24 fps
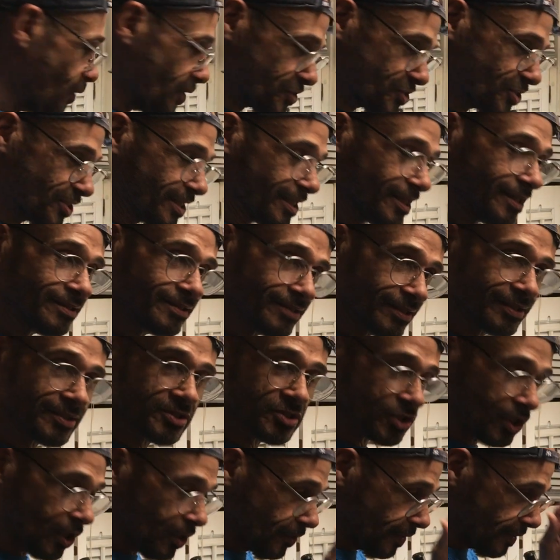wasn't it."
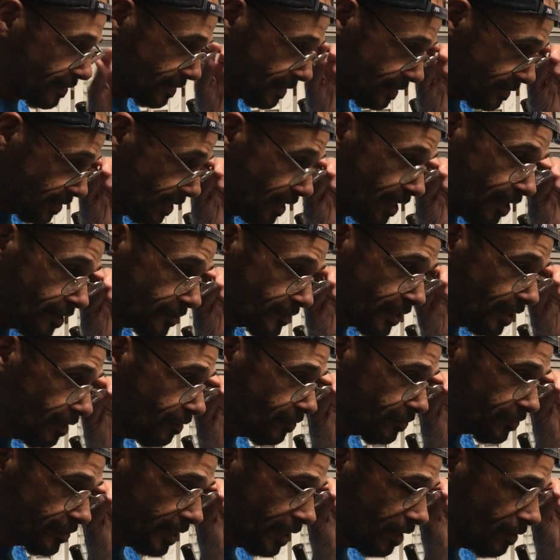So
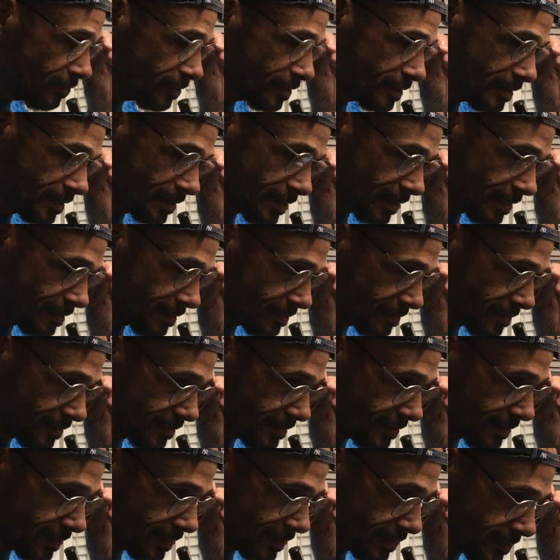they're
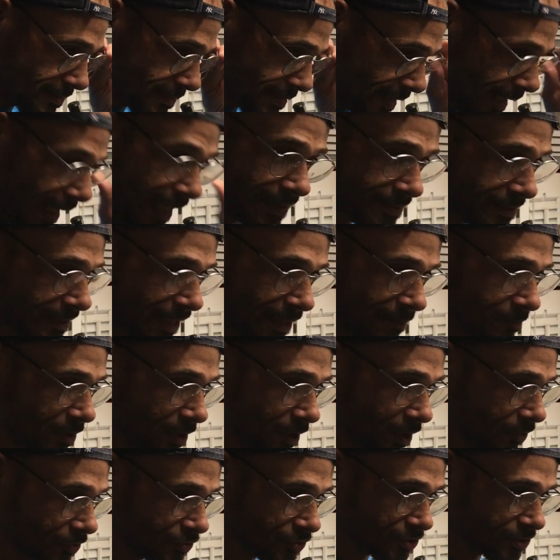goddamn
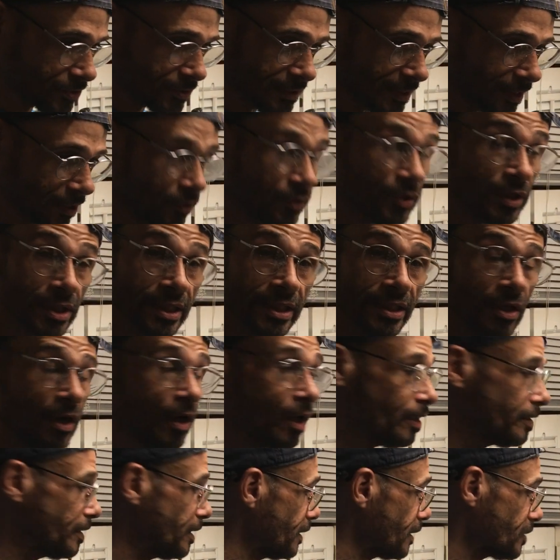close. They really are. They're